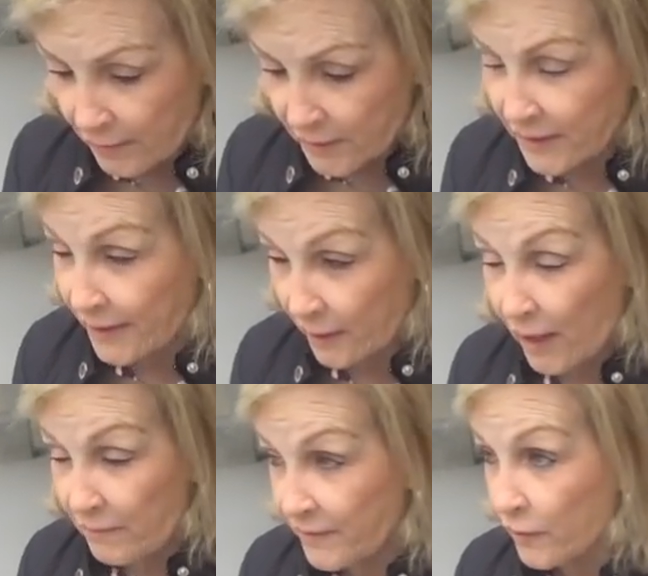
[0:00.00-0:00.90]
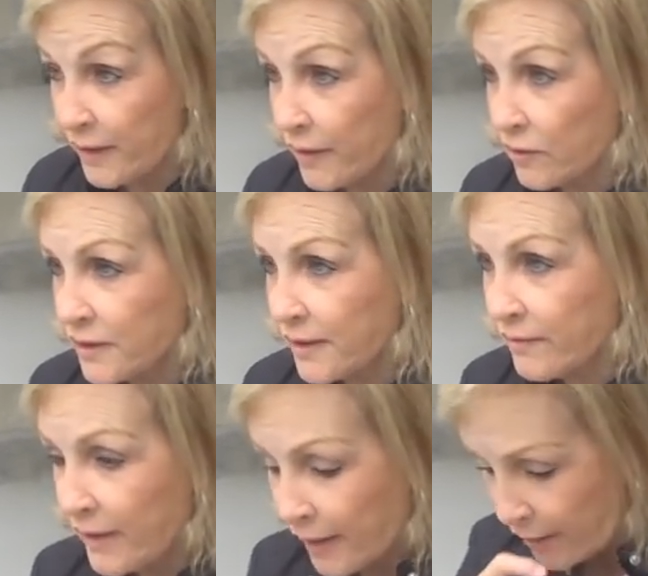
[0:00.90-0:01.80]
Yeah. I'm, I'm very guilty of
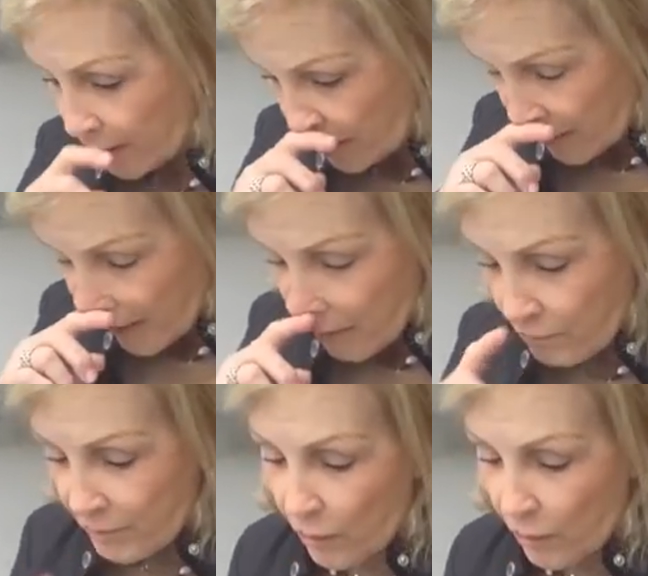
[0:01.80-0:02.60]
that. Everyone is. It's